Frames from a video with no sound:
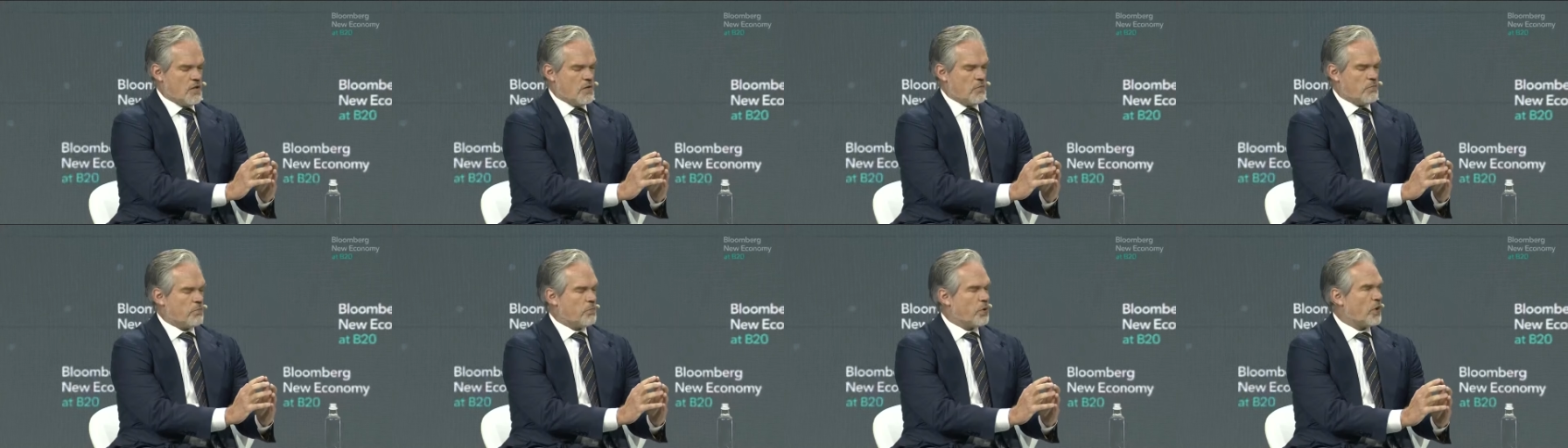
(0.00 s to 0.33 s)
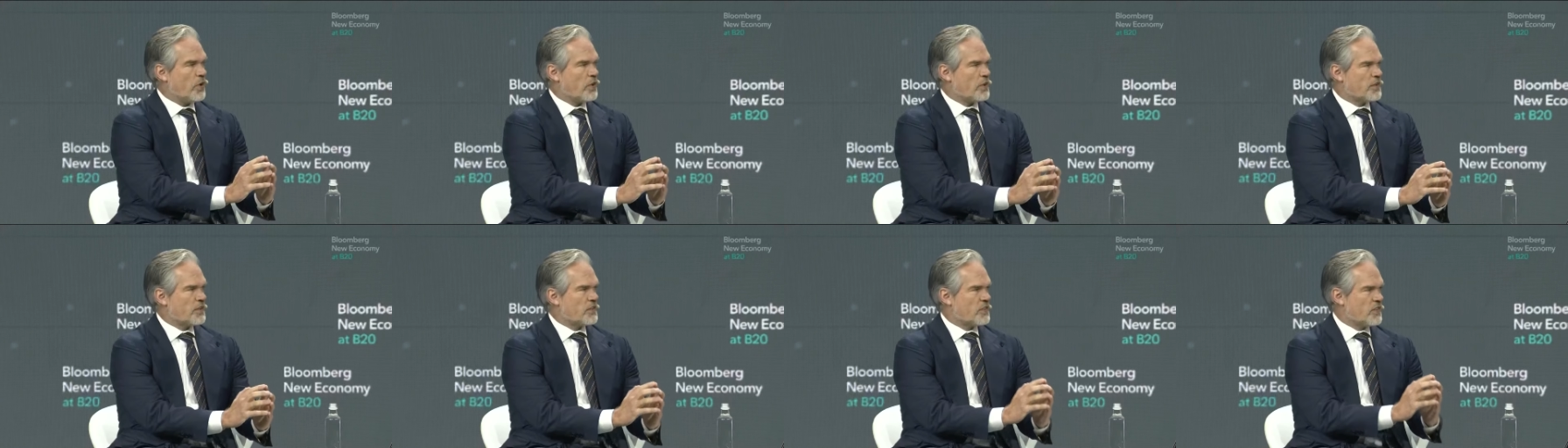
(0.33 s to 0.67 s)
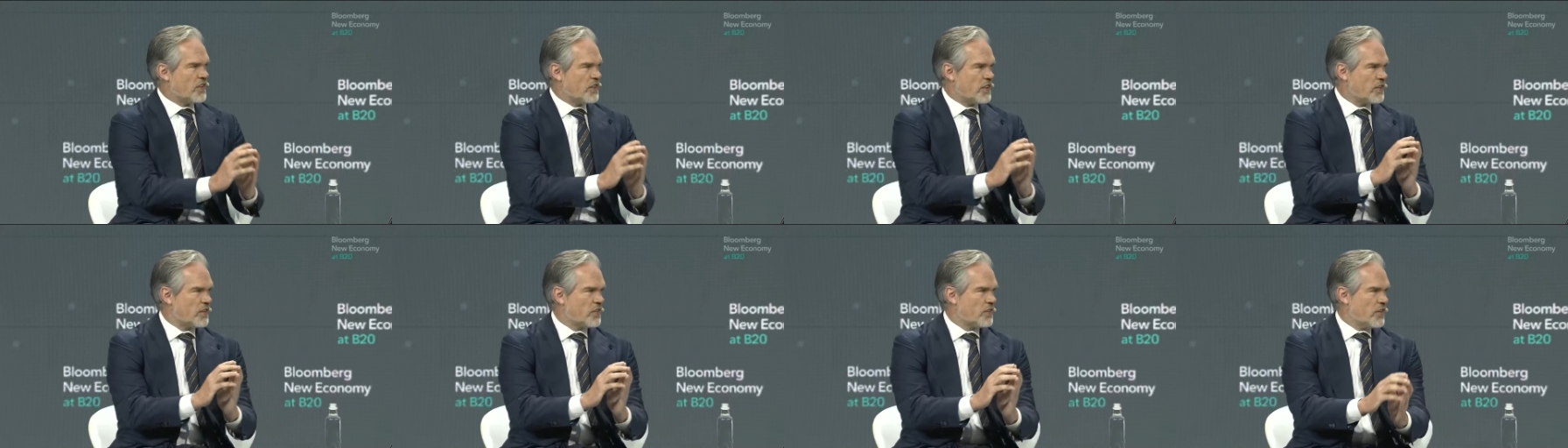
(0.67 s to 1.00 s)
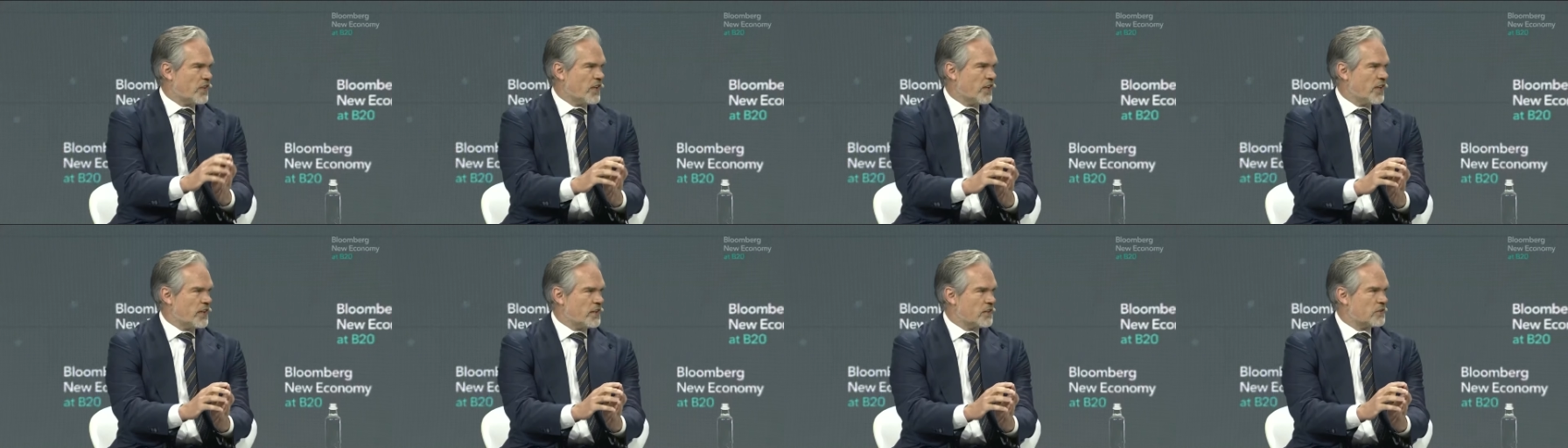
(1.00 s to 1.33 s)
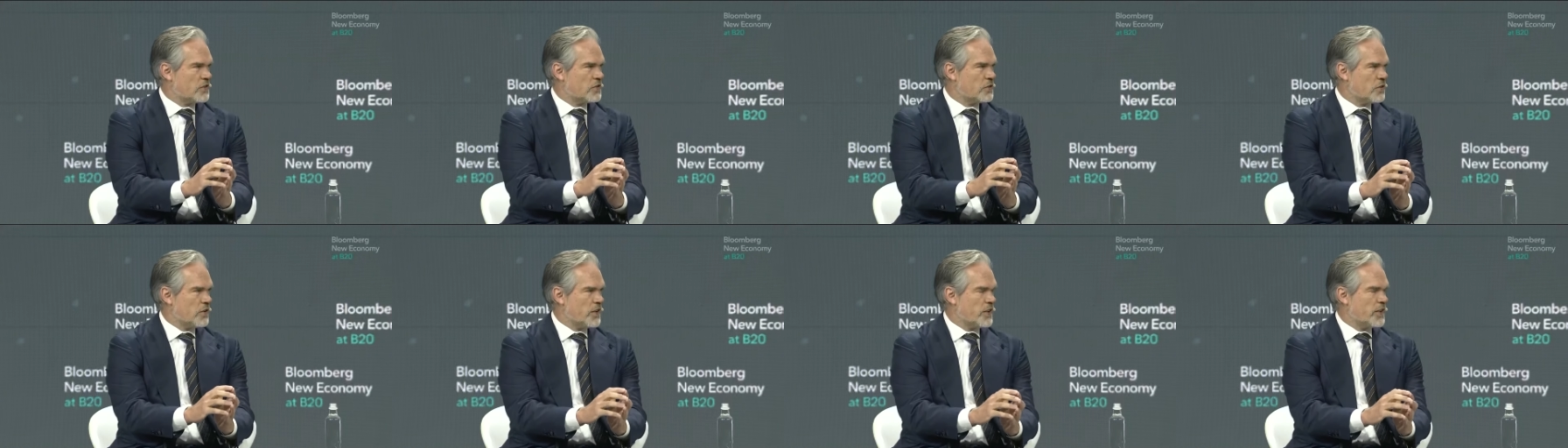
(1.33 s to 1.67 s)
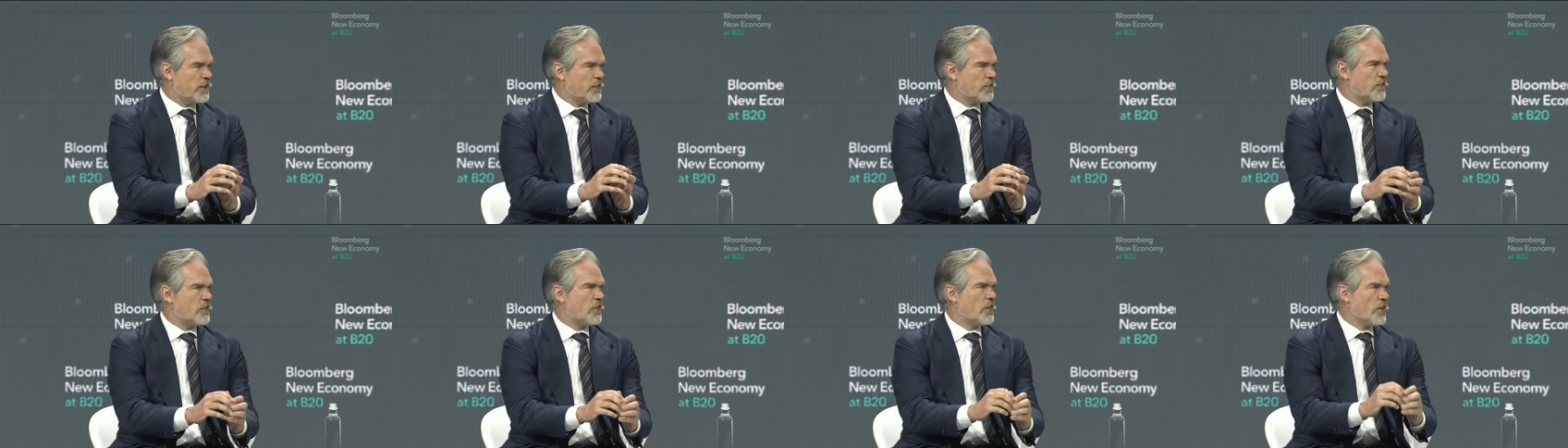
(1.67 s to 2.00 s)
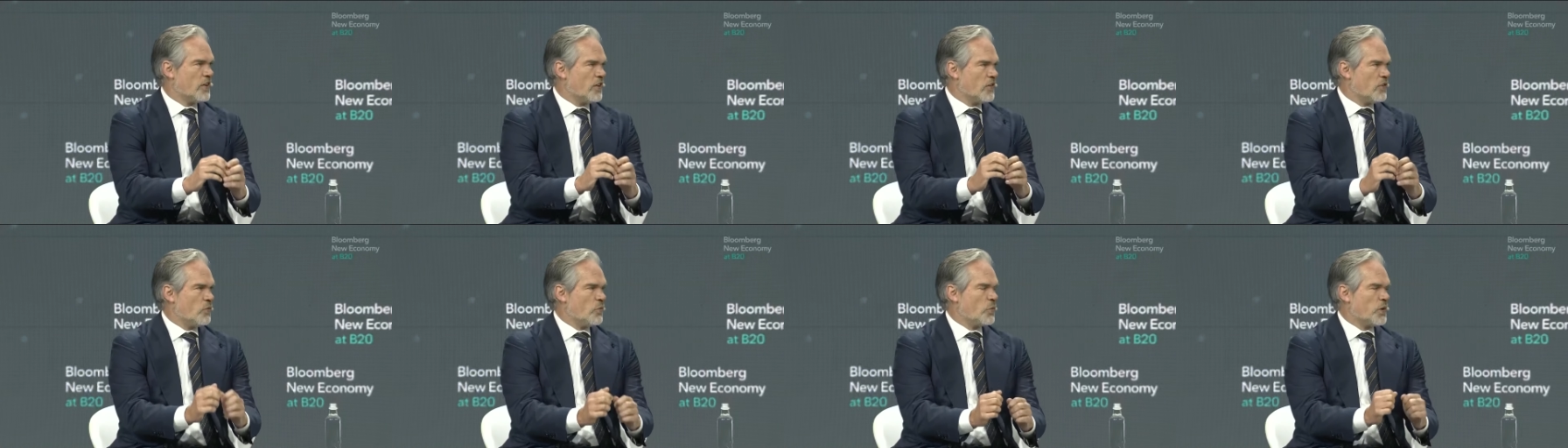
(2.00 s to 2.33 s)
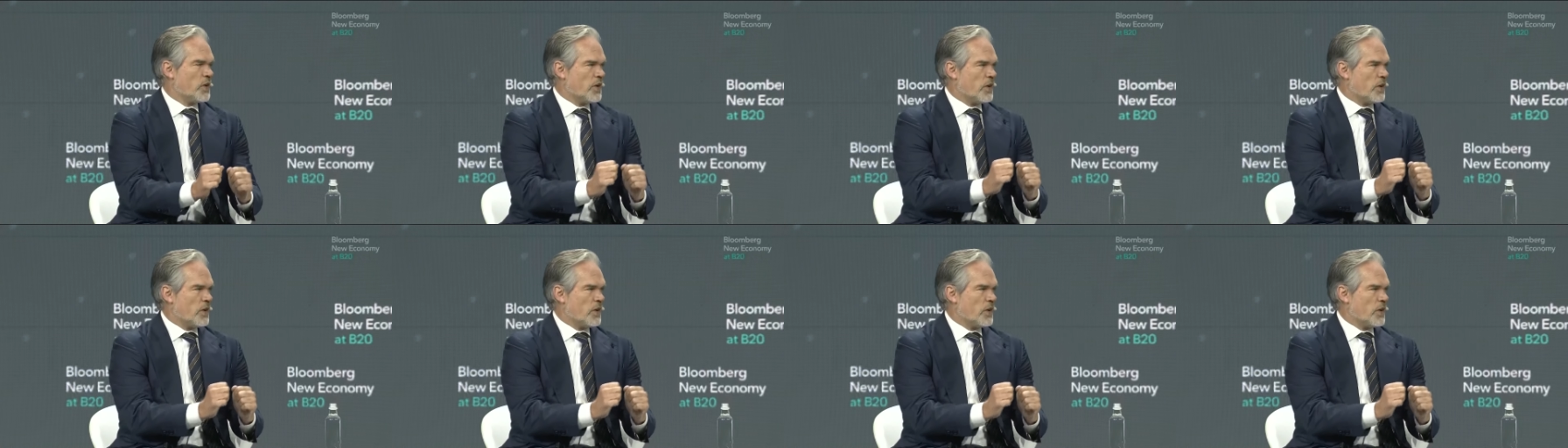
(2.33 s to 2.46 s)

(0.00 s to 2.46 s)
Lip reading: politics and trade, we